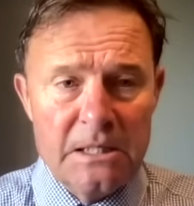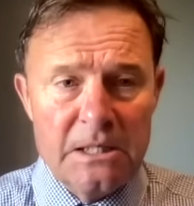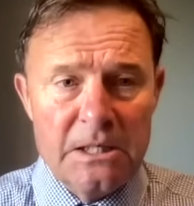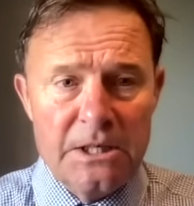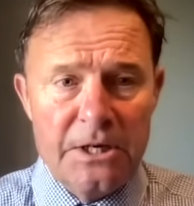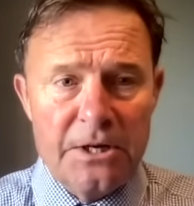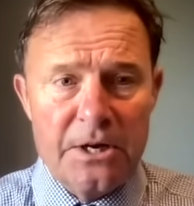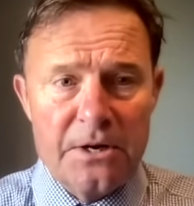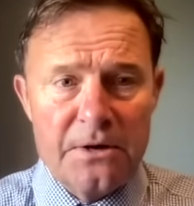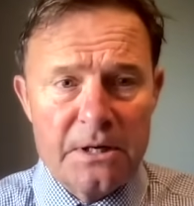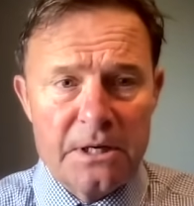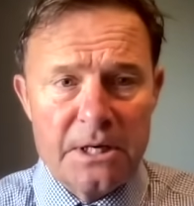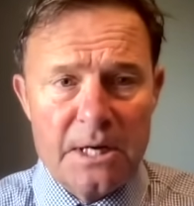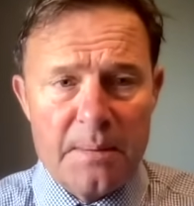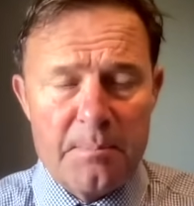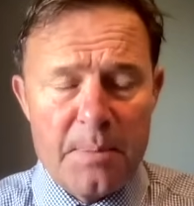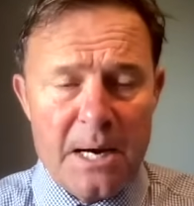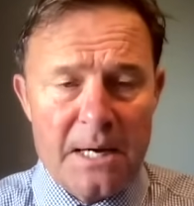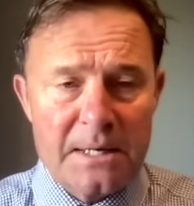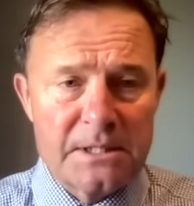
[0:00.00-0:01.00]
you know, get
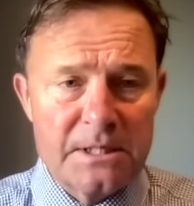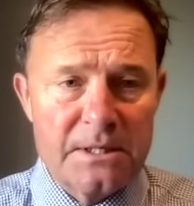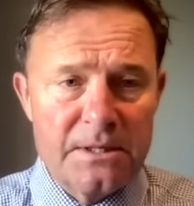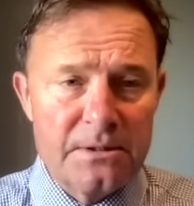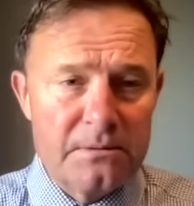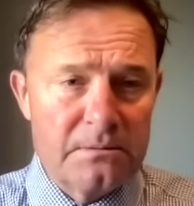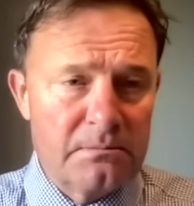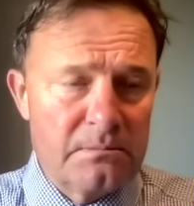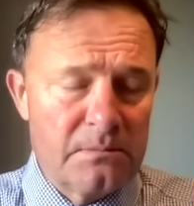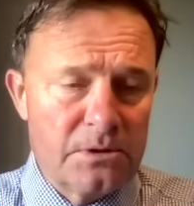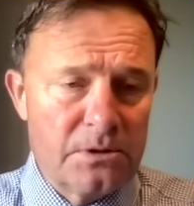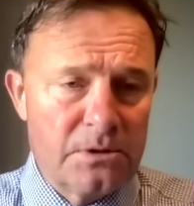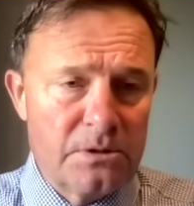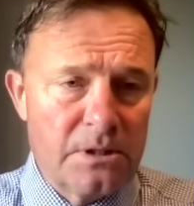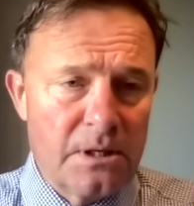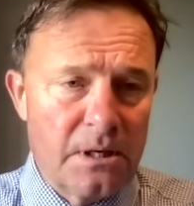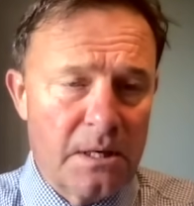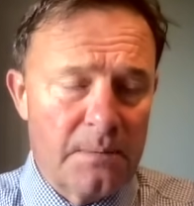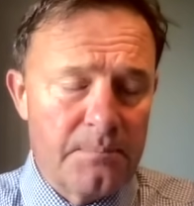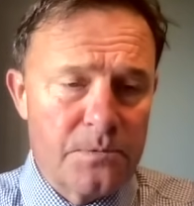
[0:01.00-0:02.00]
back to
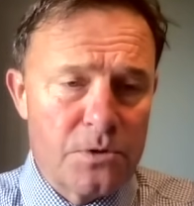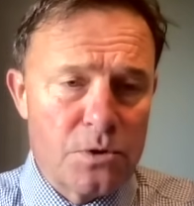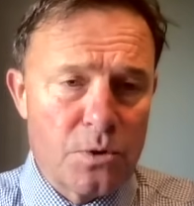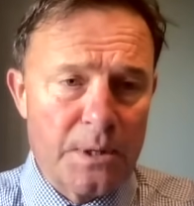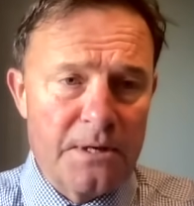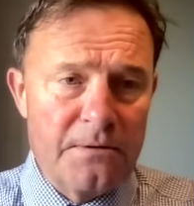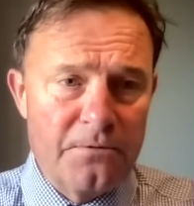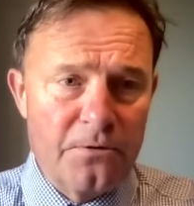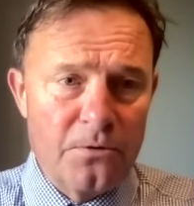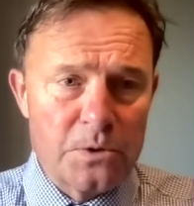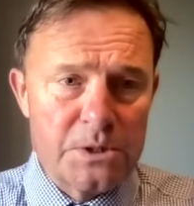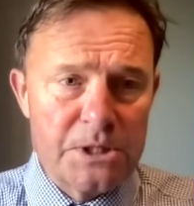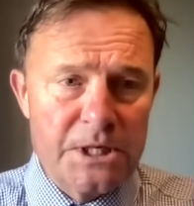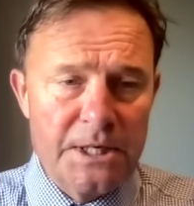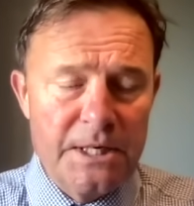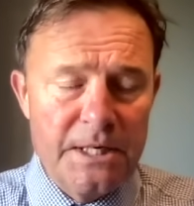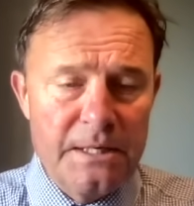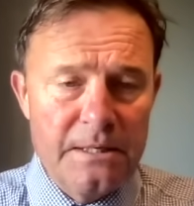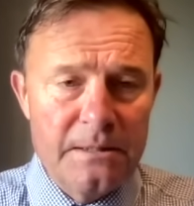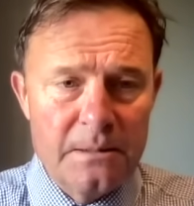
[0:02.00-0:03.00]

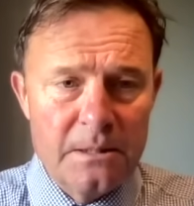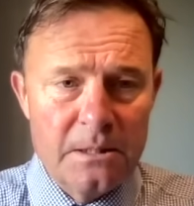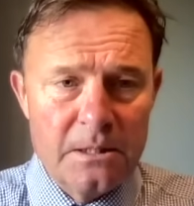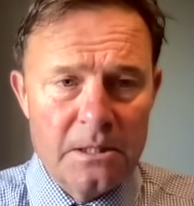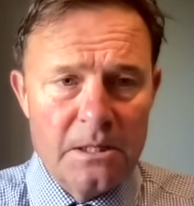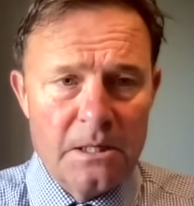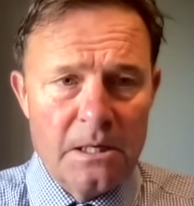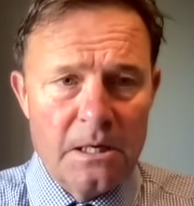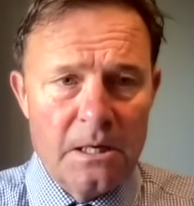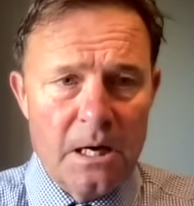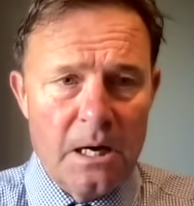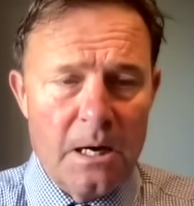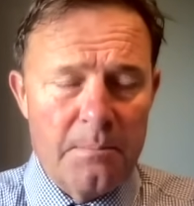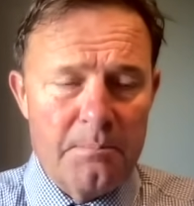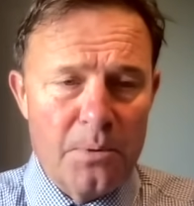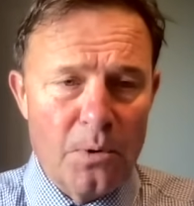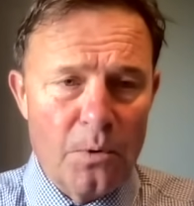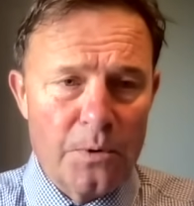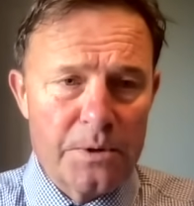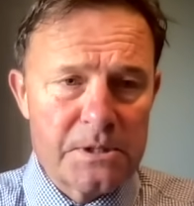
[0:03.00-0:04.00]
2014
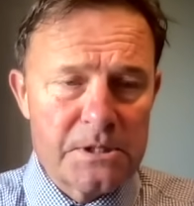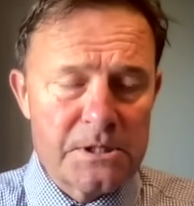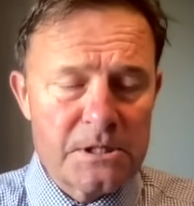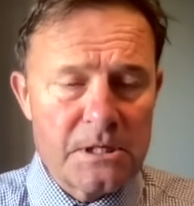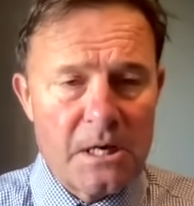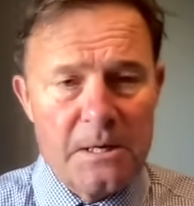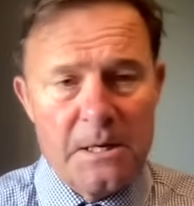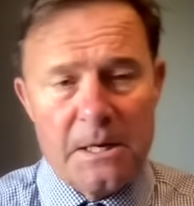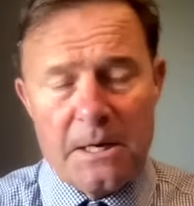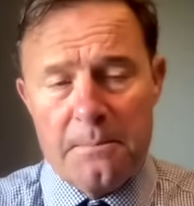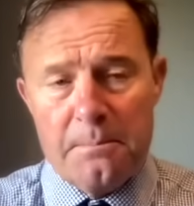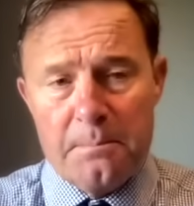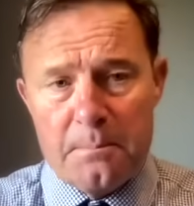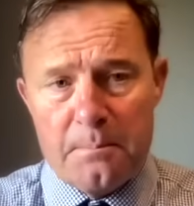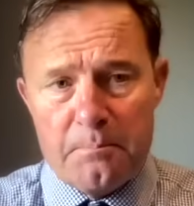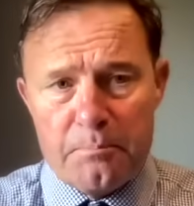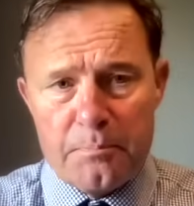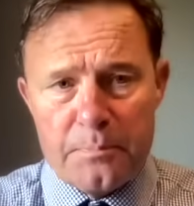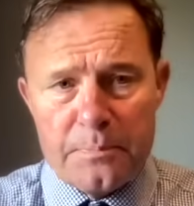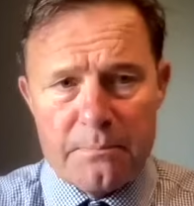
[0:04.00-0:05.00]
borders, you know,
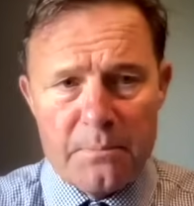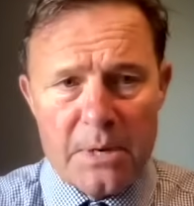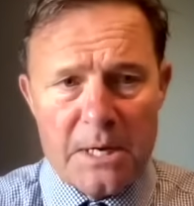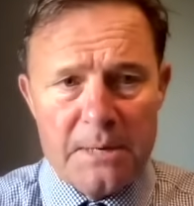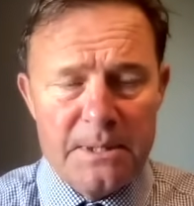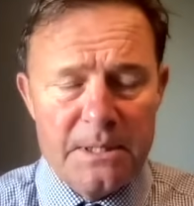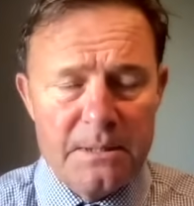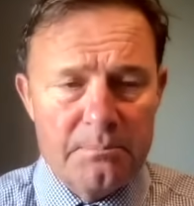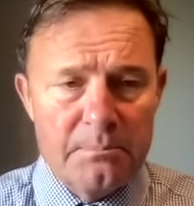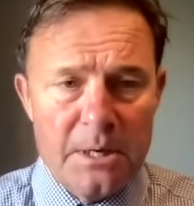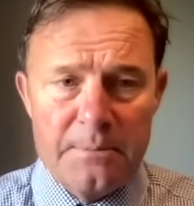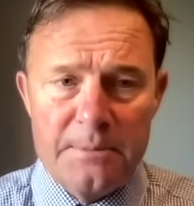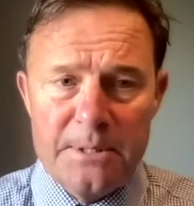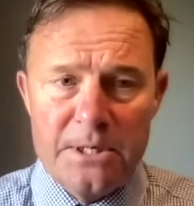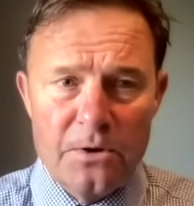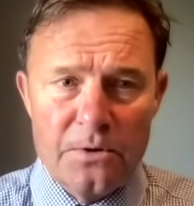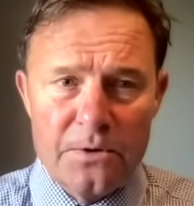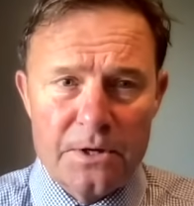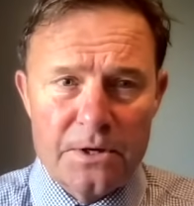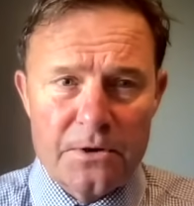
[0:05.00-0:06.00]
maybe
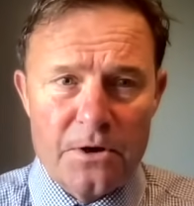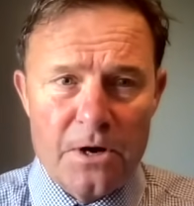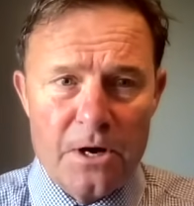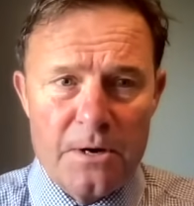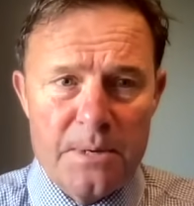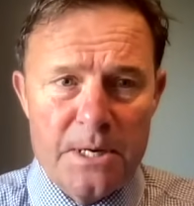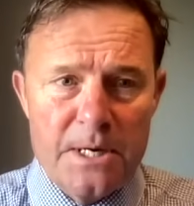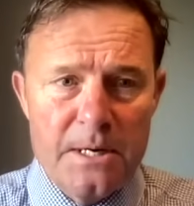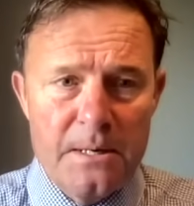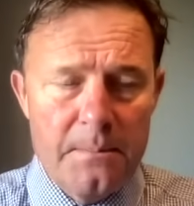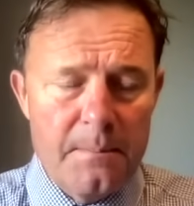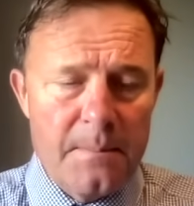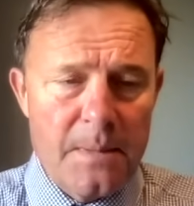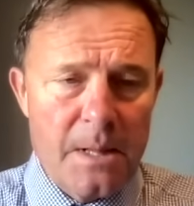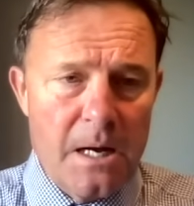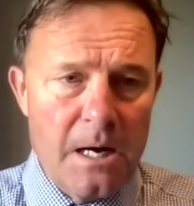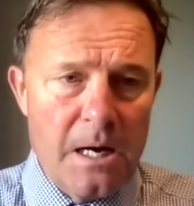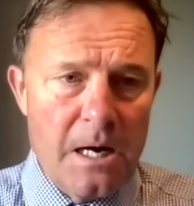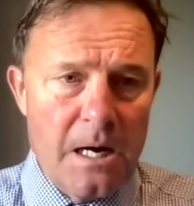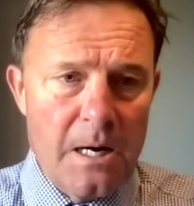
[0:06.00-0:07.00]
not the Crimea,
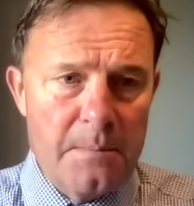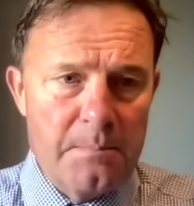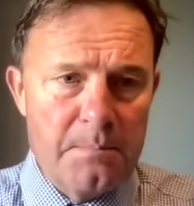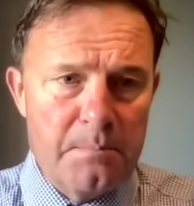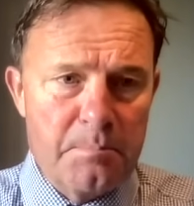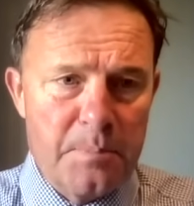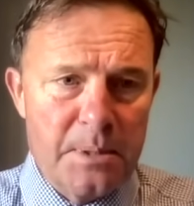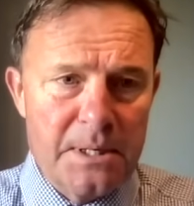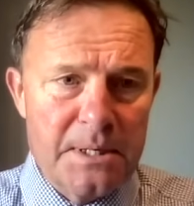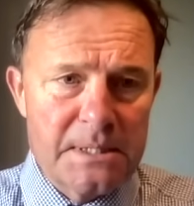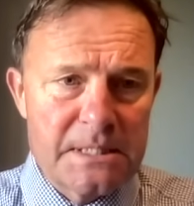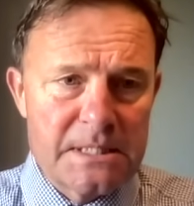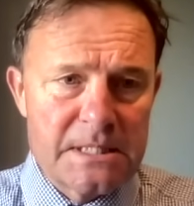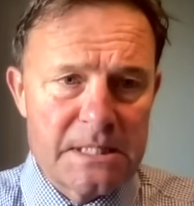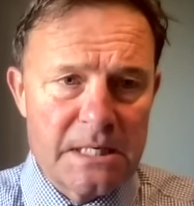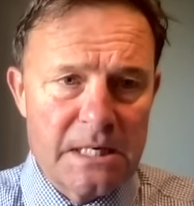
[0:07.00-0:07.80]
but